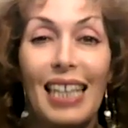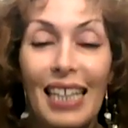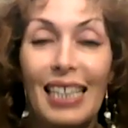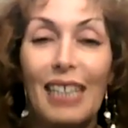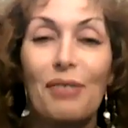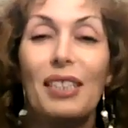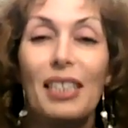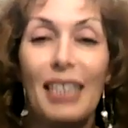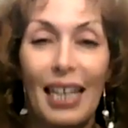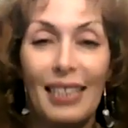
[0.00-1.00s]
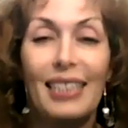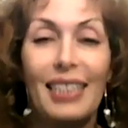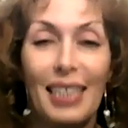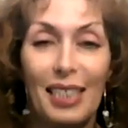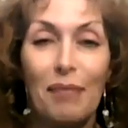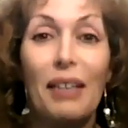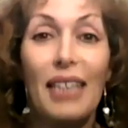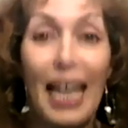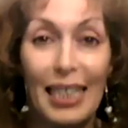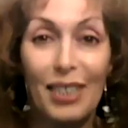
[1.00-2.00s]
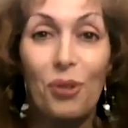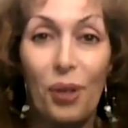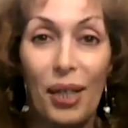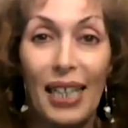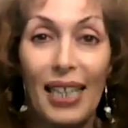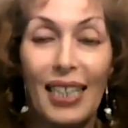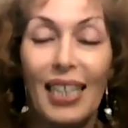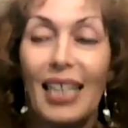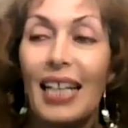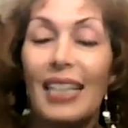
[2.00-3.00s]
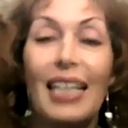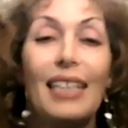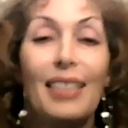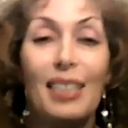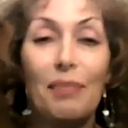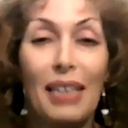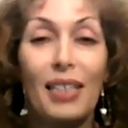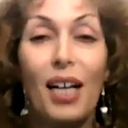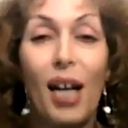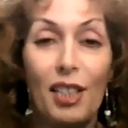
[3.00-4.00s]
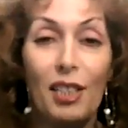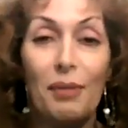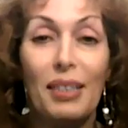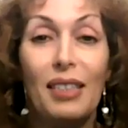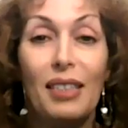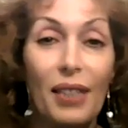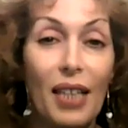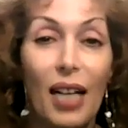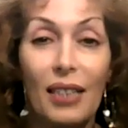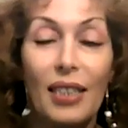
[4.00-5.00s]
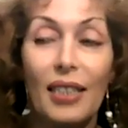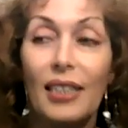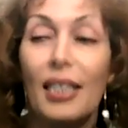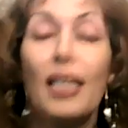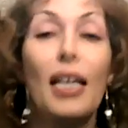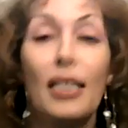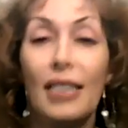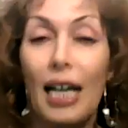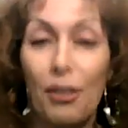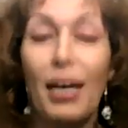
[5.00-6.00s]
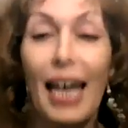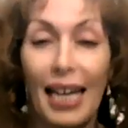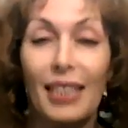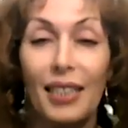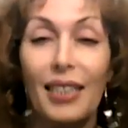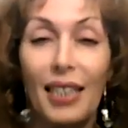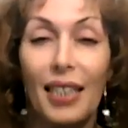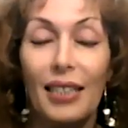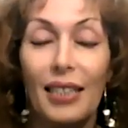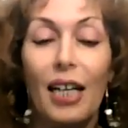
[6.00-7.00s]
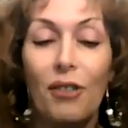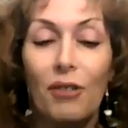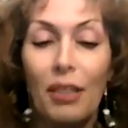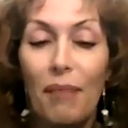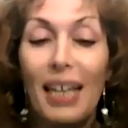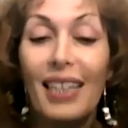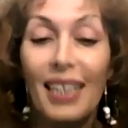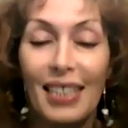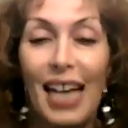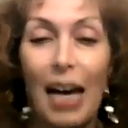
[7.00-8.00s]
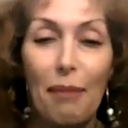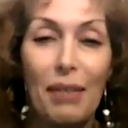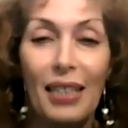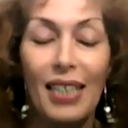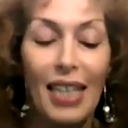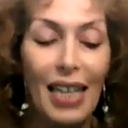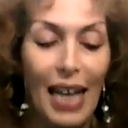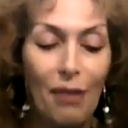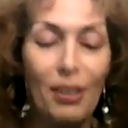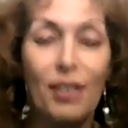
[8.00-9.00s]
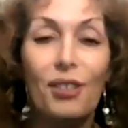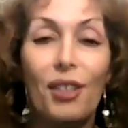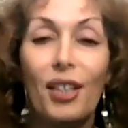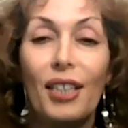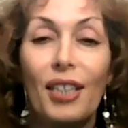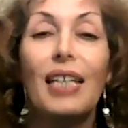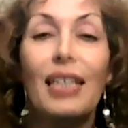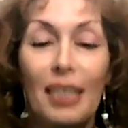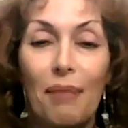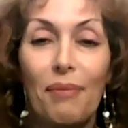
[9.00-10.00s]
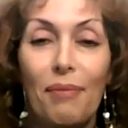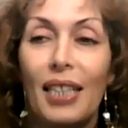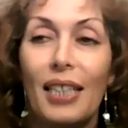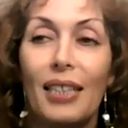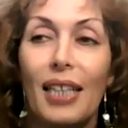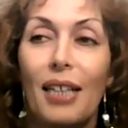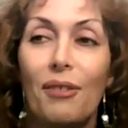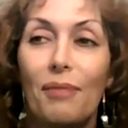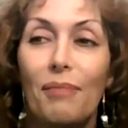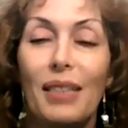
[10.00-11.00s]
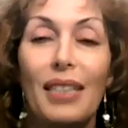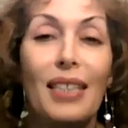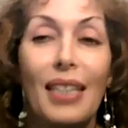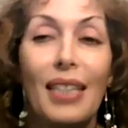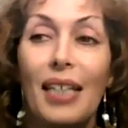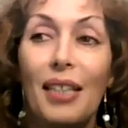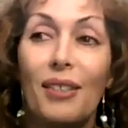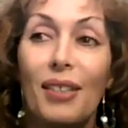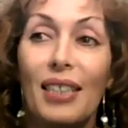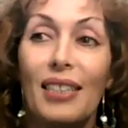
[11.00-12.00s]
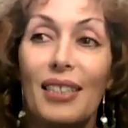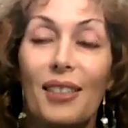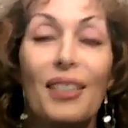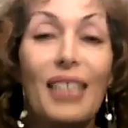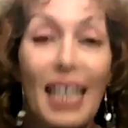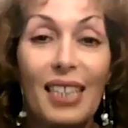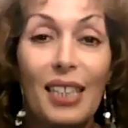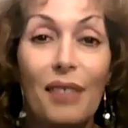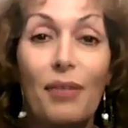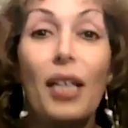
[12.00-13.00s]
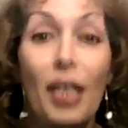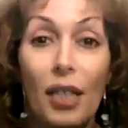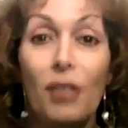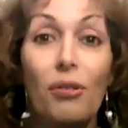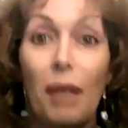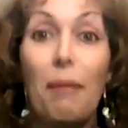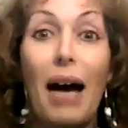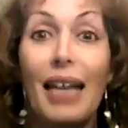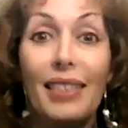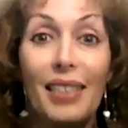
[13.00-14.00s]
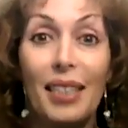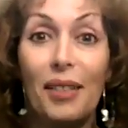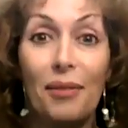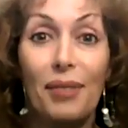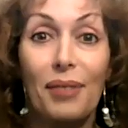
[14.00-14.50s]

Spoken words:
And that's one of the nicest things about that story, that despite the hardships and difficulties, it's how you handle things and how you can make things happen. And you can turn something that could be considered negative into a positive,